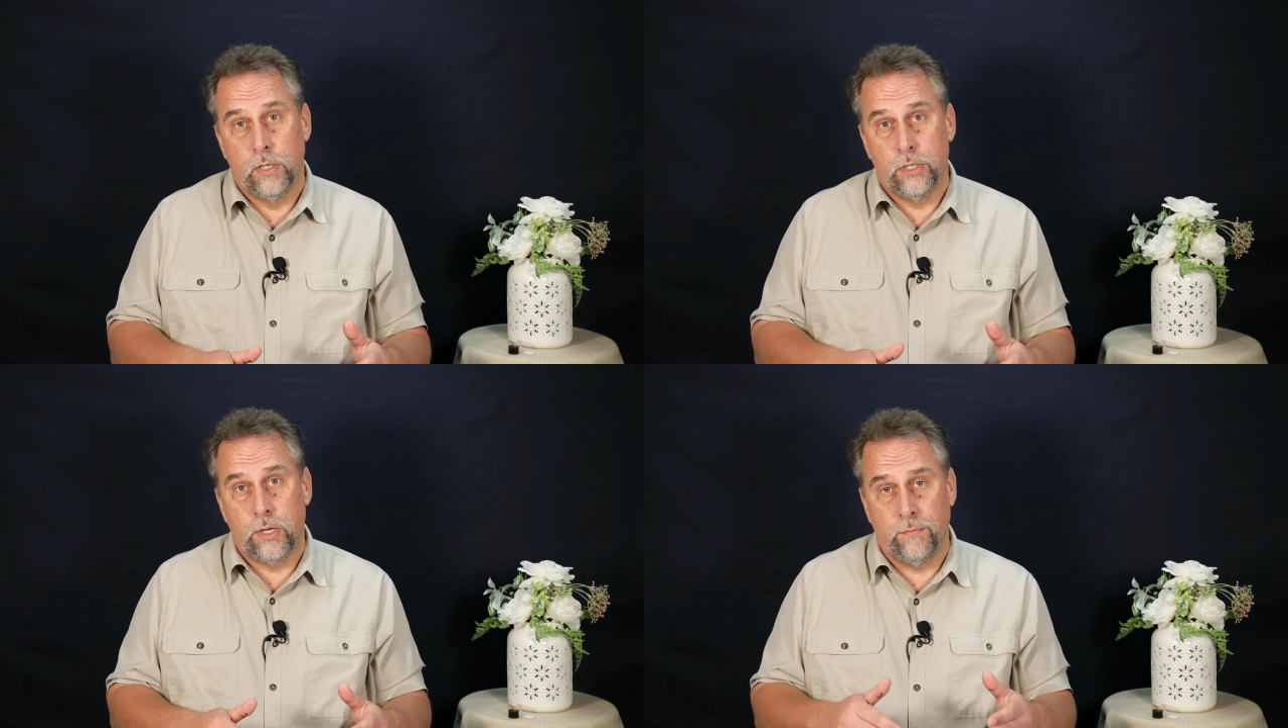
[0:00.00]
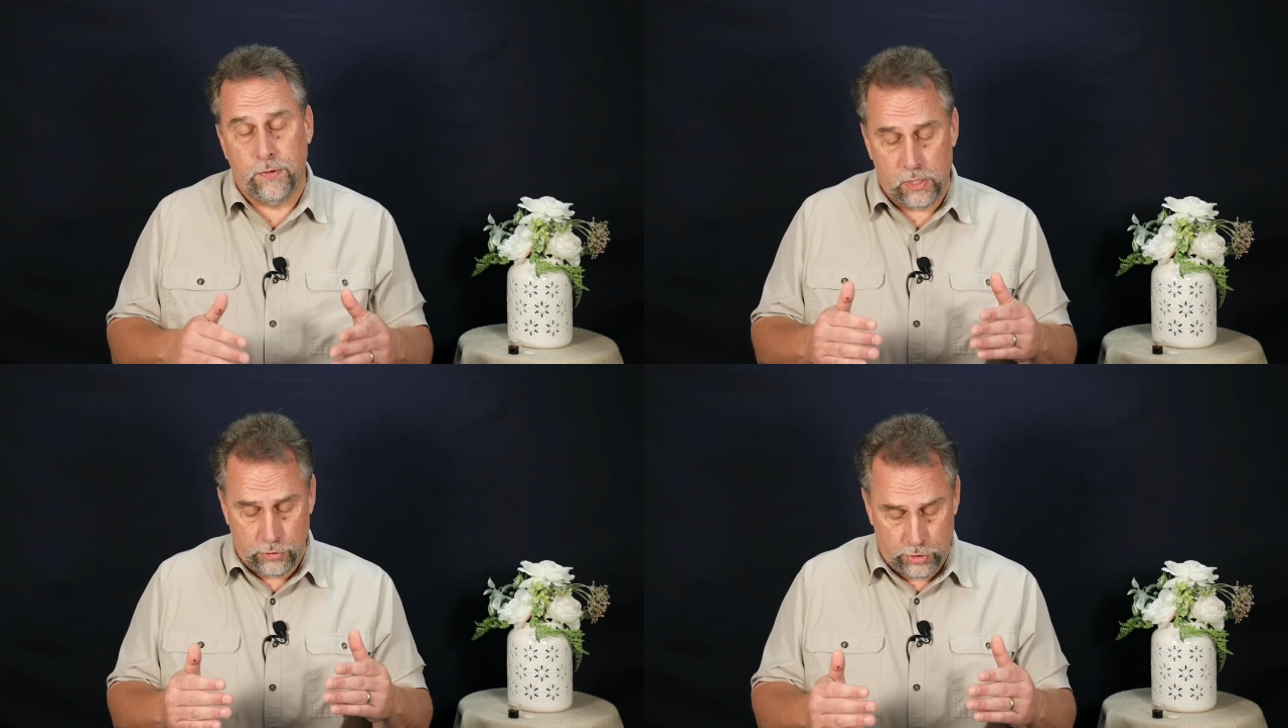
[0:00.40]
Some
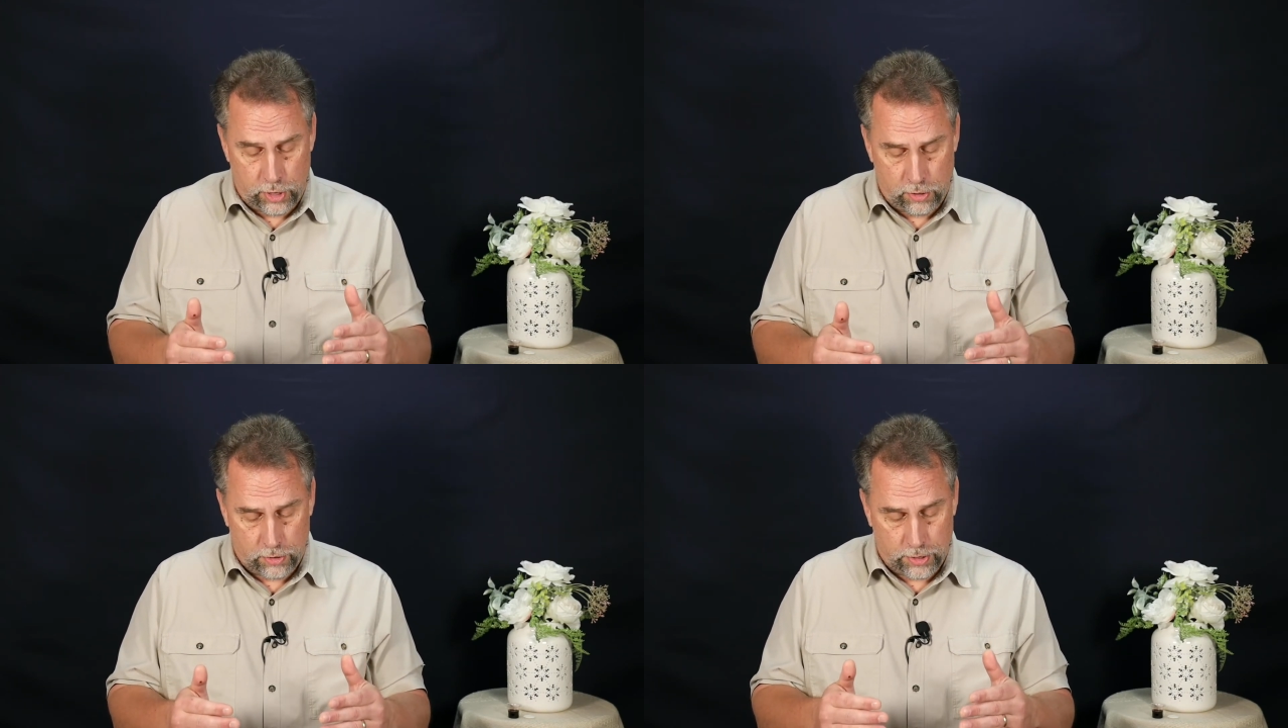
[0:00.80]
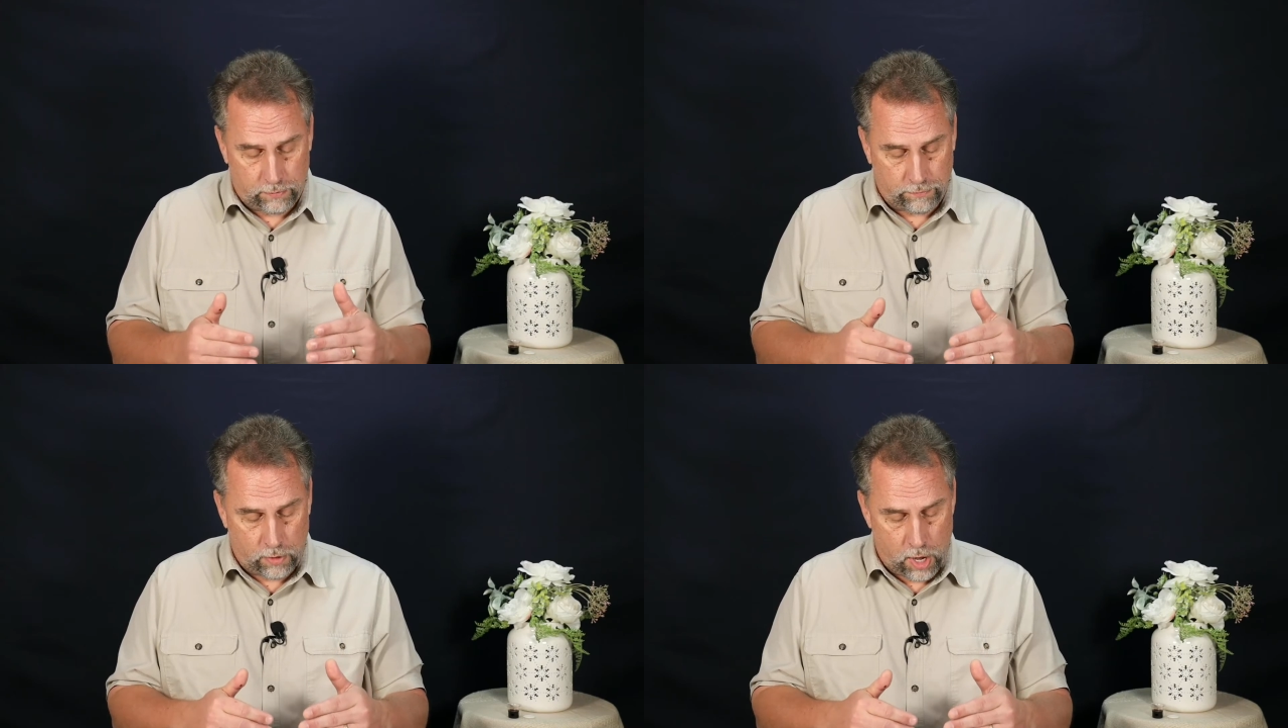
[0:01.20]
faced jeers and
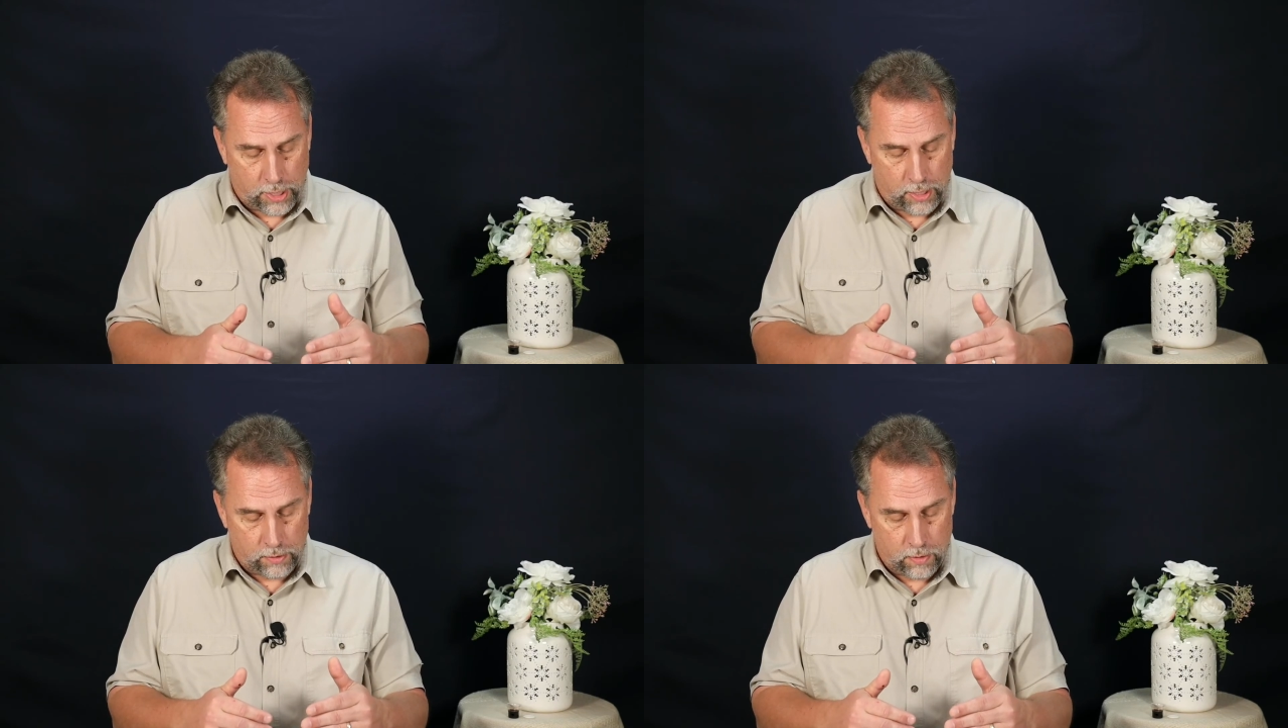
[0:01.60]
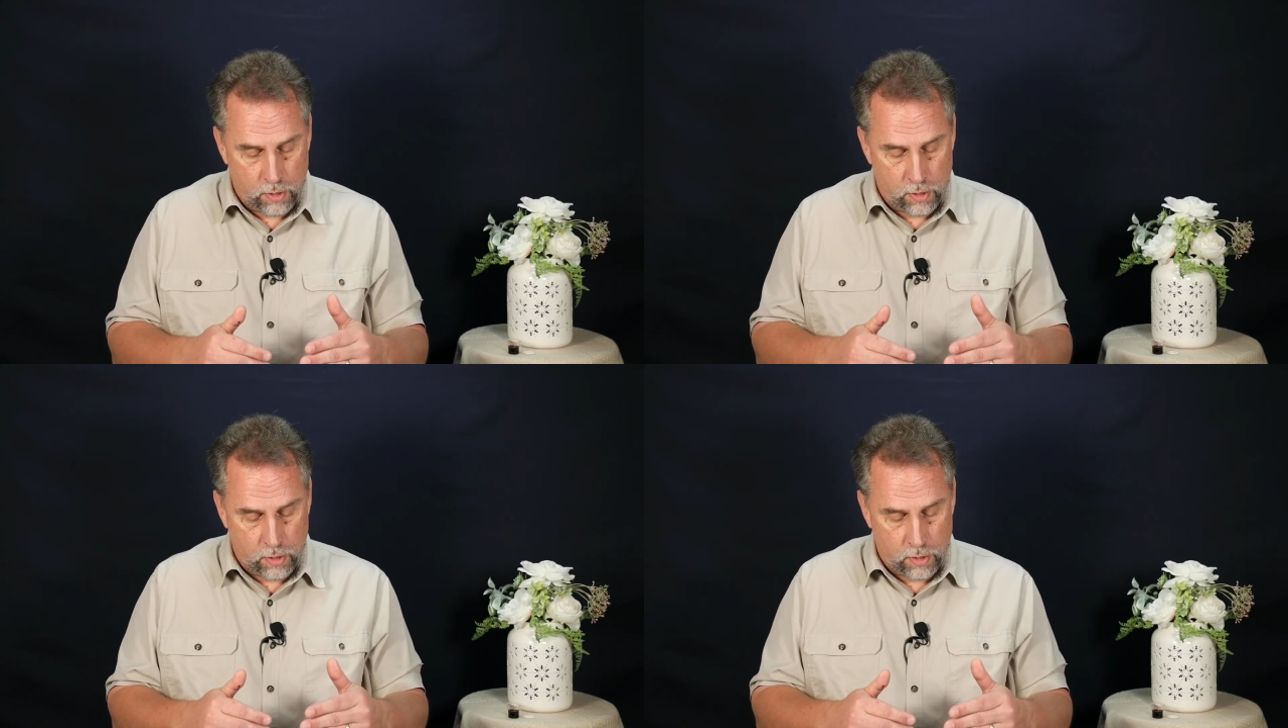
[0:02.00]
flogging,